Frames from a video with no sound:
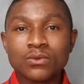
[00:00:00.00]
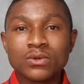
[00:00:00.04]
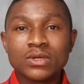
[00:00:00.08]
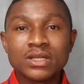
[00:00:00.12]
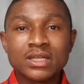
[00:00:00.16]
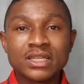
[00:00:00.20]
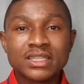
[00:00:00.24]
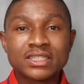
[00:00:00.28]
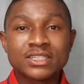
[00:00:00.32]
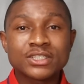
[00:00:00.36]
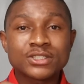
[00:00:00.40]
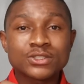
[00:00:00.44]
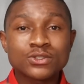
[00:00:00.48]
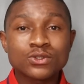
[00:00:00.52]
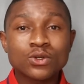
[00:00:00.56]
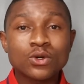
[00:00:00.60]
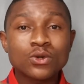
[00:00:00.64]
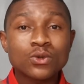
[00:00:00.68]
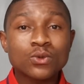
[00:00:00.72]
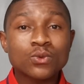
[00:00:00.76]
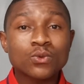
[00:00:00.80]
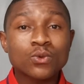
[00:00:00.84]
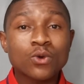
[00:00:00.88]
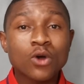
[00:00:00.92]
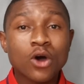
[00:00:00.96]
it is
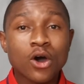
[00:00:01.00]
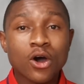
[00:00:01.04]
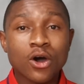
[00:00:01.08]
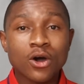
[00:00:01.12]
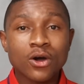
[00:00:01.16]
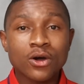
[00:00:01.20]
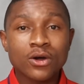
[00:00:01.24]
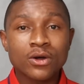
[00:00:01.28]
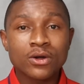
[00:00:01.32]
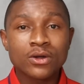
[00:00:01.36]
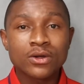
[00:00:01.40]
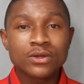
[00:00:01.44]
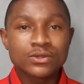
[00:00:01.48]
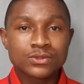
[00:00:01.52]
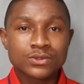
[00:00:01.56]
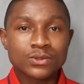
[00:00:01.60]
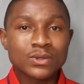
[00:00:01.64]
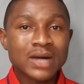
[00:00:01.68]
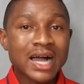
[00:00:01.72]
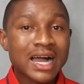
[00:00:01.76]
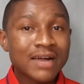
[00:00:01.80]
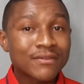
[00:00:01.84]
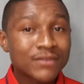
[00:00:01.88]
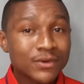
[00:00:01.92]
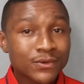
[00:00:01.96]
not wrong to
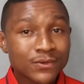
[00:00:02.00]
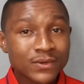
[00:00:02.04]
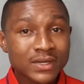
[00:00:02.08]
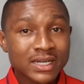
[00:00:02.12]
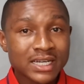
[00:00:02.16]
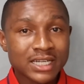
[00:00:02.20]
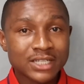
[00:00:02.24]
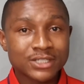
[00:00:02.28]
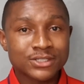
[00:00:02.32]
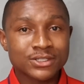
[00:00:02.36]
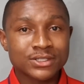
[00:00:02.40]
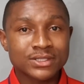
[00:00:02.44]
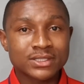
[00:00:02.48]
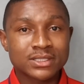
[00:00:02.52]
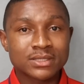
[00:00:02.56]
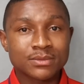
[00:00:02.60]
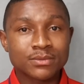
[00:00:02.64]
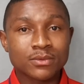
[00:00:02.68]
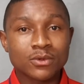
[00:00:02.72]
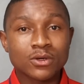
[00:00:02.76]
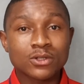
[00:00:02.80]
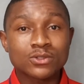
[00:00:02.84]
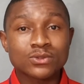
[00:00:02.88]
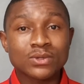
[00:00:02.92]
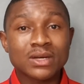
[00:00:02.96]
have a relationship
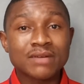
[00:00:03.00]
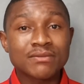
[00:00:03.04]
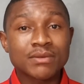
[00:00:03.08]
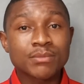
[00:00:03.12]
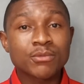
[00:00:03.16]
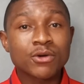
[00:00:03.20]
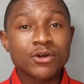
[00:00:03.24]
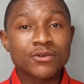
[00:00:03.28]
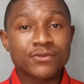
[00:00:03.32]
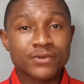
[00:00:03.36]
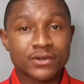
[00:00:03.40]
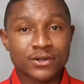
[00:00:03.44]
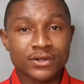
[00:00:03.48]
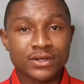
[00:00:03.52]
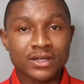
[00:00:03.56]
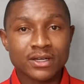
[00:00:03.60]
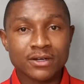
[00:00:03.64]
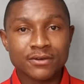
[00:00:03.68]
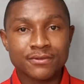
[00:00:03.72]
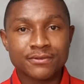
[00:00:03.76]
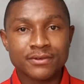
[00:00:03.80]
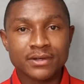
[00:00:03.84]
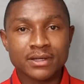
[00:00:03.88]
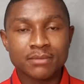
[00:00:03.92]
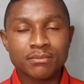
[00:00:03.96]
or to have a boyfriend or
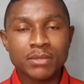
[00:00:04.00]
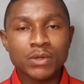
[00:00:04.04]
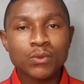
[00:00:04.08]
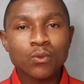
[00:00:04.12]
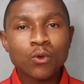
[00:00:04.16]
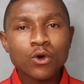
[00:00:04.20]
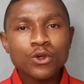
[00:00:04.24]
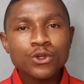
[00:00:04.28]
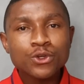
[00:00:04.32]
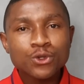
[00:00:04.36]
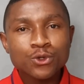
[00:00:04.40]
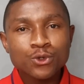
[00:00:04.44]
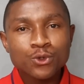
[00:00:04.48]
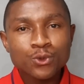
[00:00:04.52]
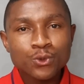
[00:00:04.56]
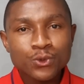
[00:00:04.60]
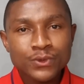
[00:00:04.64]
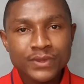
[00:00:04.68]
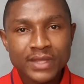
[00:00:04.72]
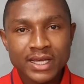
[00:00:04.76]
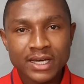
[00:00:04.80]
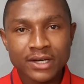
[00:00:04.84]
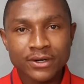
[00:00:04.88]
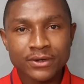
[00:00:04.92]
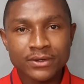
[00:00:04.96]
girlfriend, but what you do
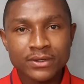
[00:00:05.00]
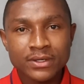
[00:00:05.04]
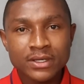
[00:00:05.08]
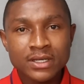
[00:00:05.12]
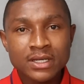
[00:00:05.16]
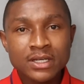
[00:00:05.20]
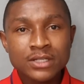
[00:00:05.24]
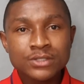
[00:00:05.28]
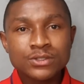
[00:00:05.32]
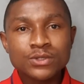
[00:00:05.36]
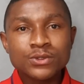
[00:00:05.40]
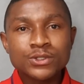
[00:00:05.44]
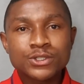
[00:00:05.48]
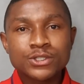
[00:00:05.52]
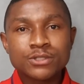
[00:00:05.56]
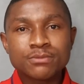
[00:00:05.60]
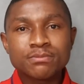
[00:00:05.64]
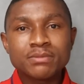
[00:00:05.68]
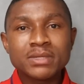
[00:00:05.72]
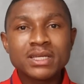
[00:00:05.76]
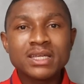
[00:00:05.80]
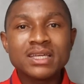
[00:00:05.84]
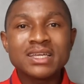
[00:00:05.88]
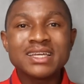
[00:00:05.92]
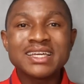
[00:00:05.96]
there. So it should
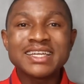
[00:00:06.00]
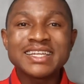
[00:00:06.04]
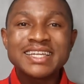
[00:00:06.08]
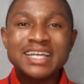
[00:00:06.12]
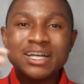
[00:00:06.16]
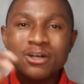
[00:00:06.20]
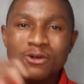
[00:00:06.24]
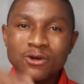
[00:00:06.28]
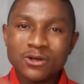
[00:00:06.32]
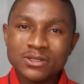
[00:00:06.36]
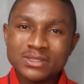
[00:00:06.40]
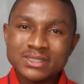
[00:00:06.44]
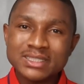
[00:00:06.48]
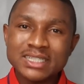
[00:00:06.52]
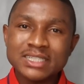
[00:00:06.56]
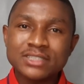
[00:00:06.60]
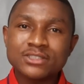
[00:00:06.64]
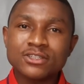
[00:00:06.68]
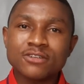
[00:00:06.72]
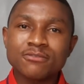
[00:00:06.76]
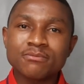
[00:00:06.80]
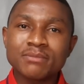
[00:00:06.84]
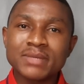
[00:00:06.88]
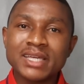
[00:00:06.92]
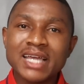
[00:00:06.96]
be in the context
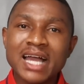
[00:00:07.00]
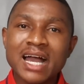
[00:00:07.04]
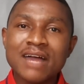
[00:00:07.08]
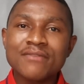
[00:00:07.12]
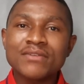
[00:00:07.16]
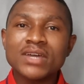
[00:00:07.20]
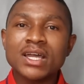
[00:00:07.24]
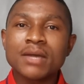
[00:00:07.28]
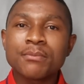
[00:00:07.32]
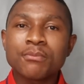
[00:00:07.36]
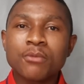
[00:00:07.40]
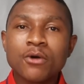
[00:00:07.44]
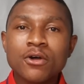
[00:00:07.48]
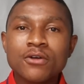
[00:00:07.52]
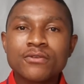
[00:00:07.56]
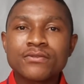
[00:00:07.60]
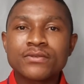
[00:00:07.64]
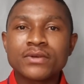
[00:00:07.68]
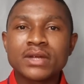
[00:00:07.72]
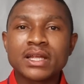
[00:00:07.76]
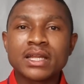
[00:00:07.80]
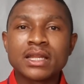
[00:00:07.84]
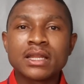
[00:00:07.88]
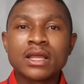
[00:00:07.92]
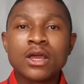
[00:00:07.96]
of me having a
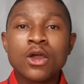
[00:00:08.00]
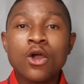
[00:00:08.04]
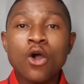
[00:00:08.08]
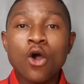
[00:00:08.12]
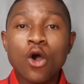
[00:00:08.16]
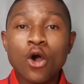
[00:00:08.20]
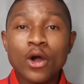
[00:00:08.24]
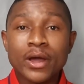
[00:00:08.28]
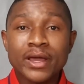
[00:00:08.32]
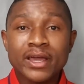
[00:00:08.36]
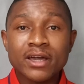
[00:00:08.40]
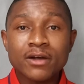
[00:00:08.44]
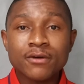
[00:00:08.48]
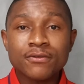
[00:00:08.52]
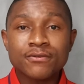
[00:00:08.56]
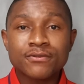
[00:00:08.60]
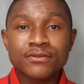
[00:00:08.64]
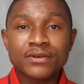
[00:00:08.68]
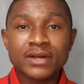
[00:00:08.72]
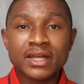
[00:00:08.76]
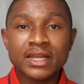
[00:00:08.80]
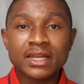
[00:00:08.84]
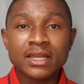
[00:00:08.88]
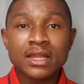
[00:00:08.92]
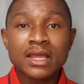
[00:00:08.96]
boyfriend or
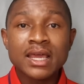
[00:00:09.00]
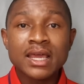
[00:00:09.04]
girlfriend,